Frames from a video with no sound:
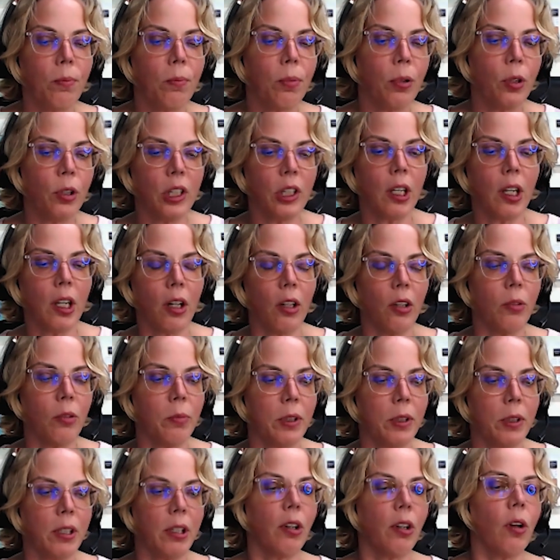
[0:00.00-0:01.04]
Put the color
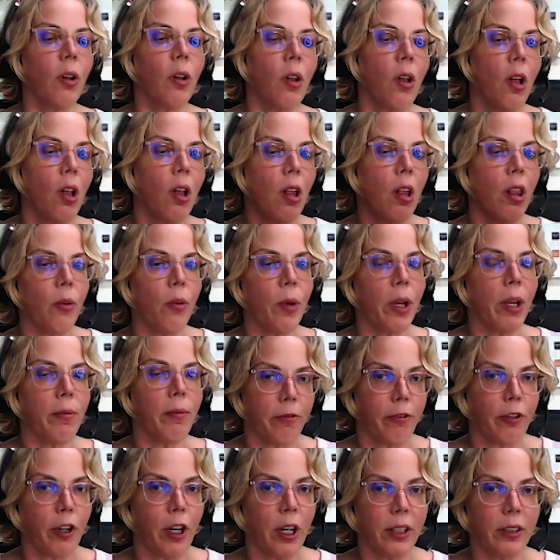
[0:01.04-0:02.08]
material all the way
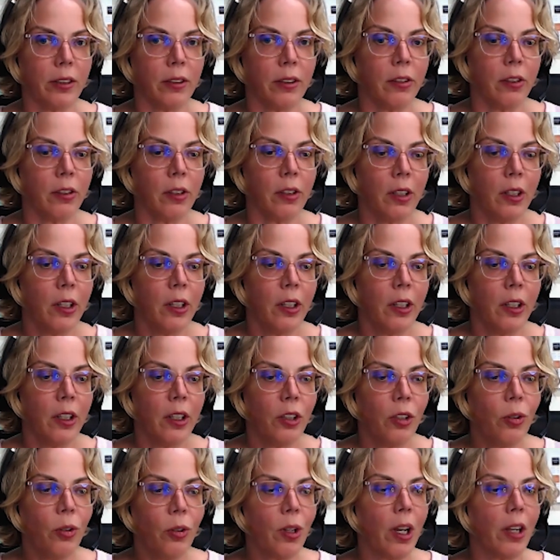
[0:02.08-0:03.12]
up front.
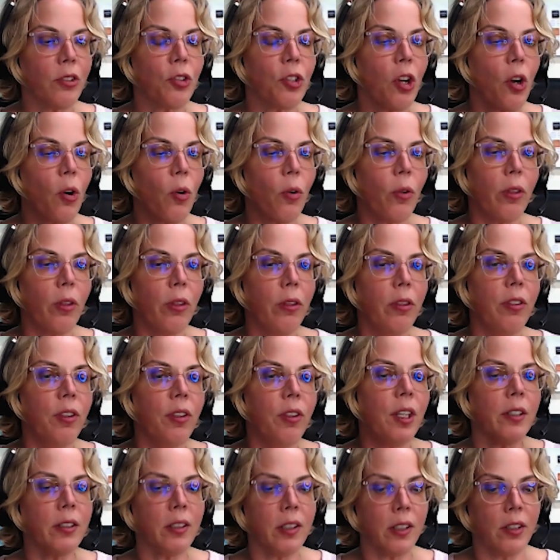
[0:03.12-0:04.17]
You guys go,
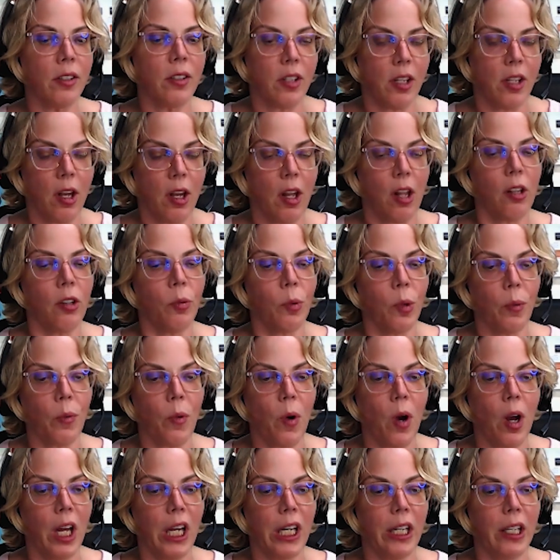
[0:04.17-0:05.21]
this is the color we
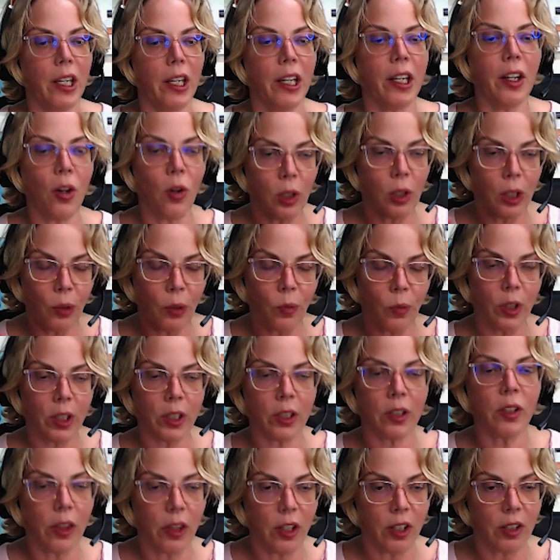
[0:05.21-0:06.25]
want. It only
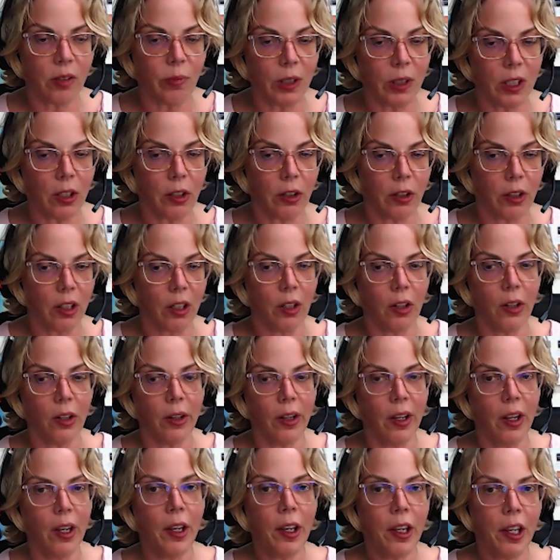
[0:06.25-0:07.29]
works on this material.